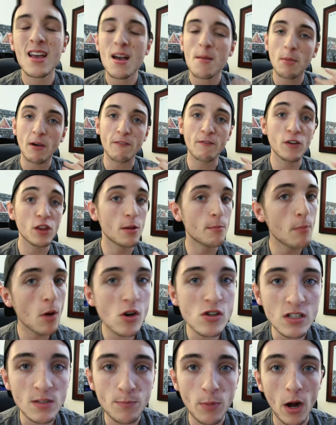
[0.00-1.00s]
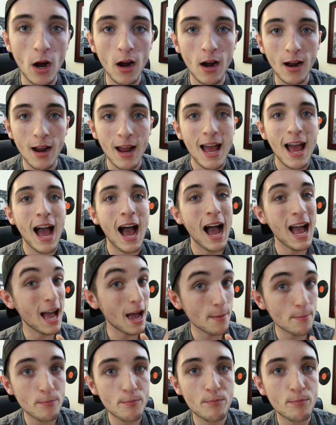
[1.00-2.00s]
But for the most part,
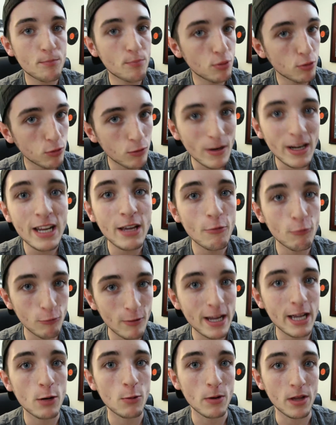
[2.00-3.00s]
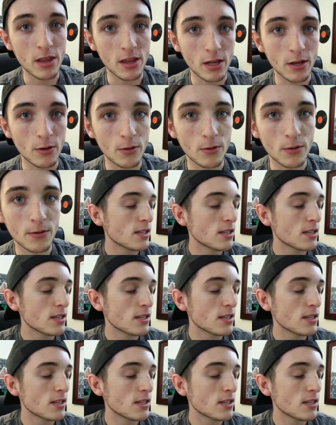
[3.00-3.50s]
I'm pretty real with you.